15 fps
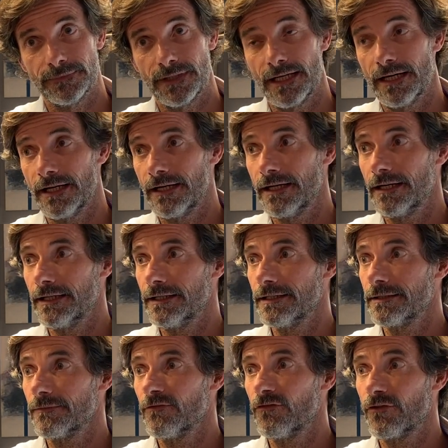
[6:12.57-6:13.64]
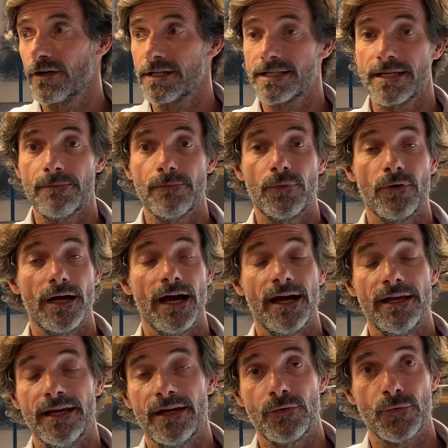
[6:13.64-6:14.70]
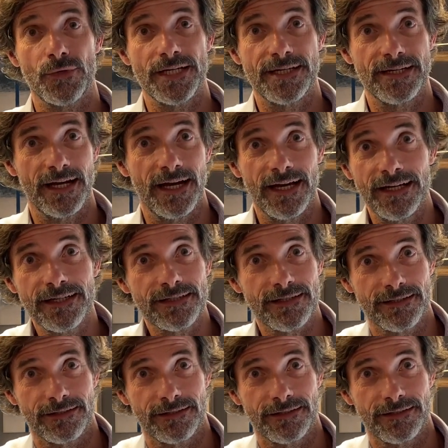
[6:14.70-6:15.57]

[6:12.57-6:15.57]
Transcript: and, for example, I am retired